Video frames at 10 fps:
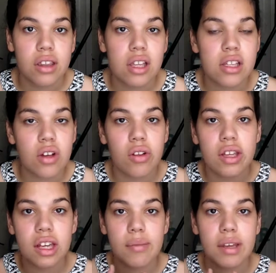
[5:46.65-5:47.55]
This is only
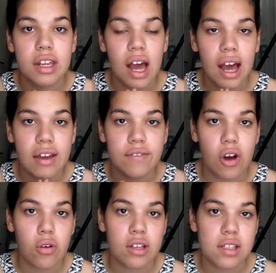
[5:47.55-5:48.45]
going to be an eye
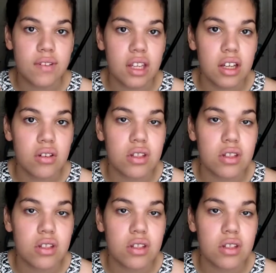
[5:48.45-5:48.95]
focus video,